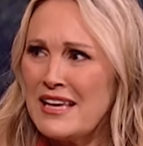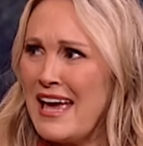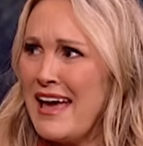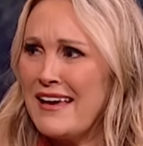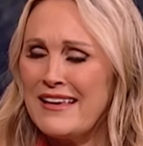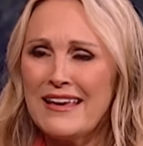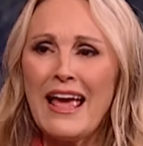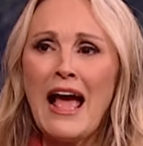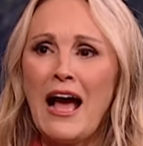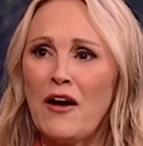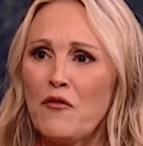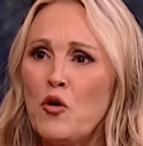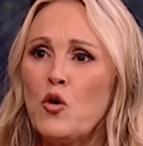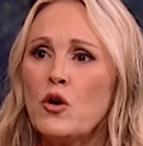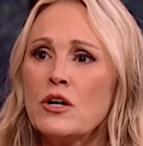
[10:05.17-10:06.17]
Heck yeah,
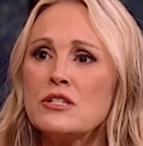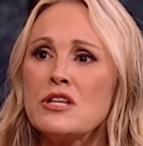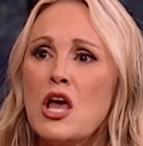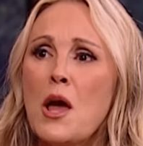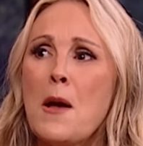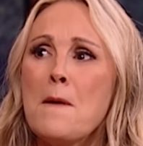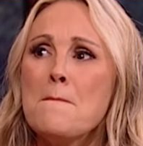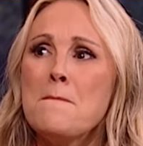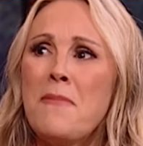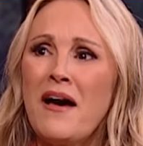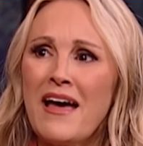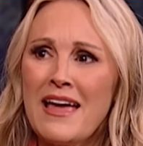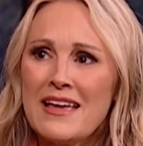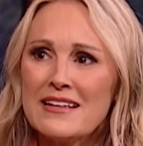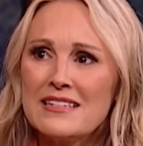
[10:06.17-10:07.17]
of course.
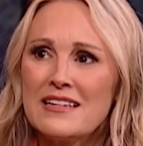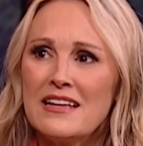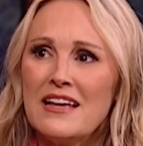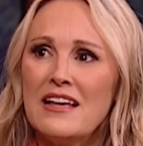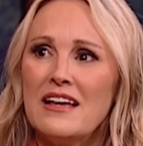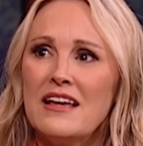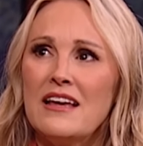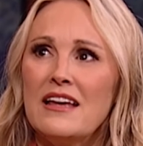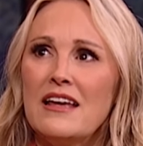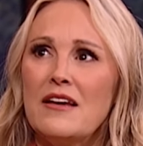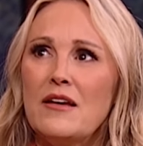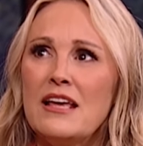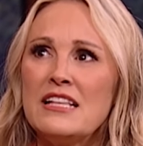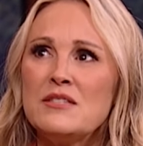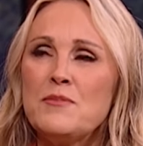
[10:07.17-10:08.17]
But
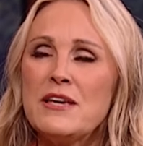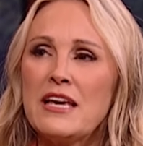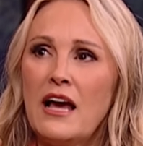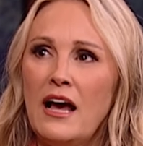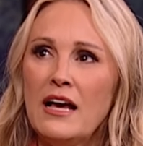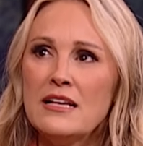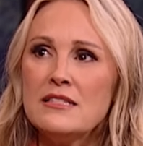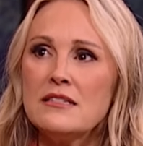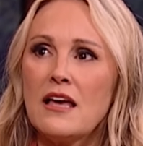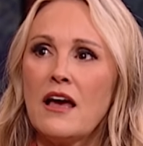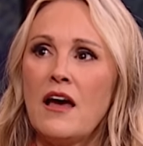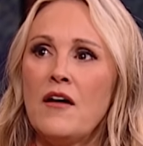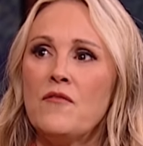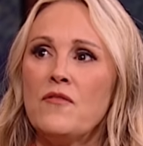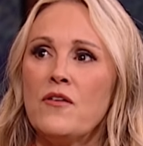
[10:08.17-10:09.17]
it's because
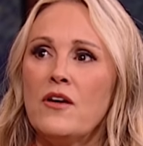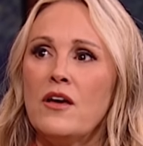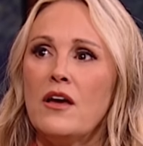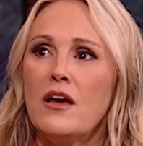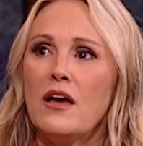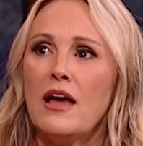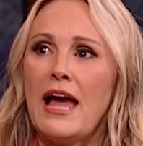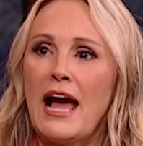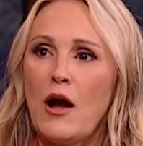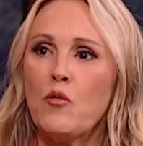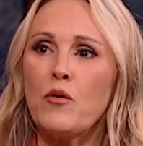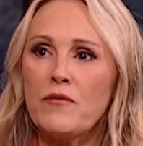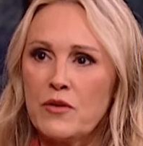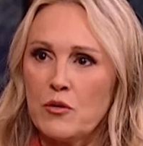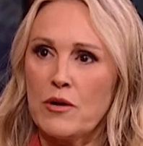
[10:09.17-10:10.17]
of how
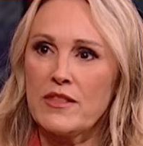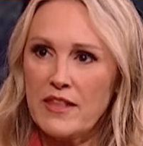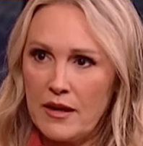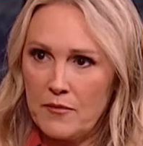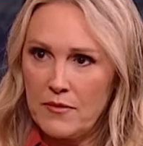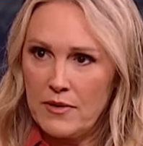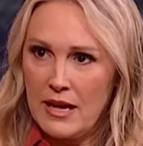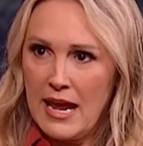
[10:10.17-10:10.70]
we're viewing them.